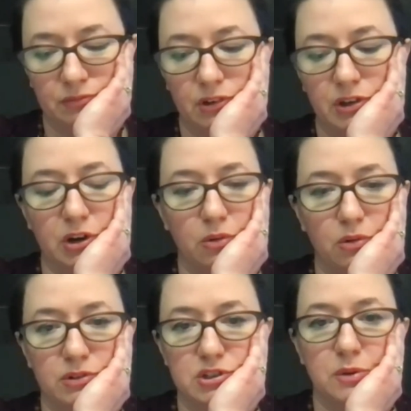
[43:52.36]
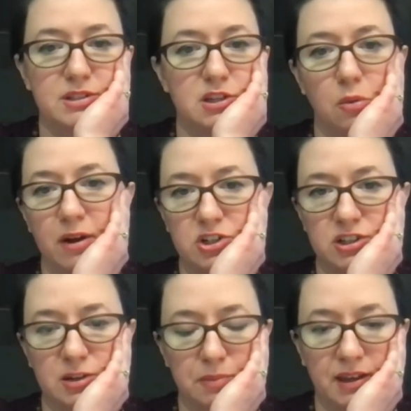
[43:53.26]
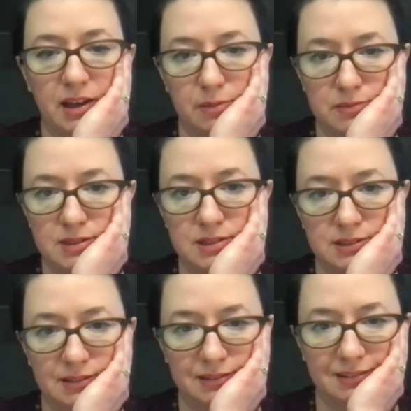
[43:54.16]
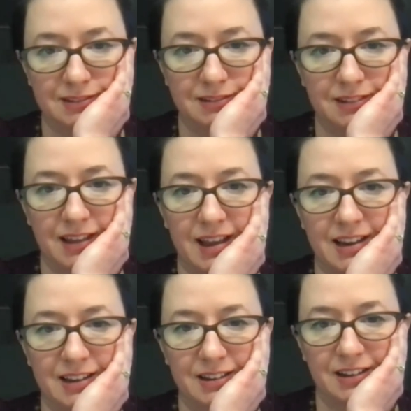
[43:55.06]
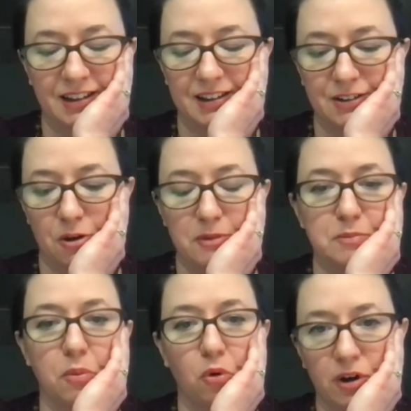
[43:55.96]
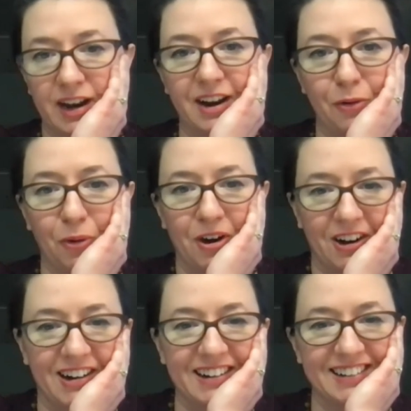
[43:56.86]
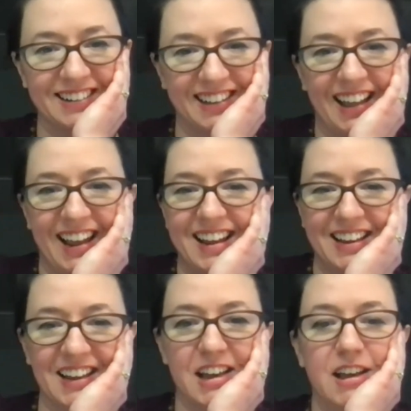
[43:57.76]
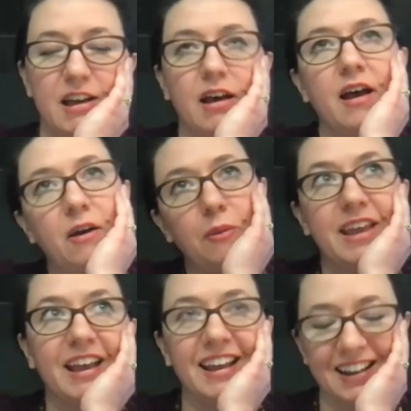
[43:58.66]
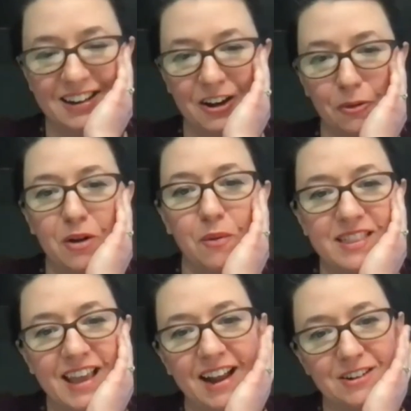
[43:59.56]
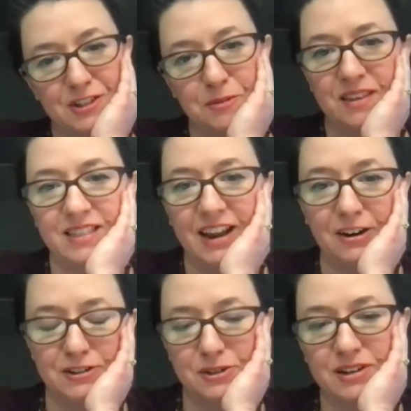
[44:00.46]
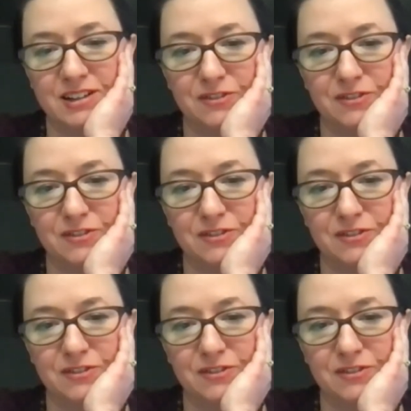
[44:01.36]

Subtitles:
you know, do it so much that it becomes like almost boring, or like, we get it, you know, we don't want the actors to be there. So it is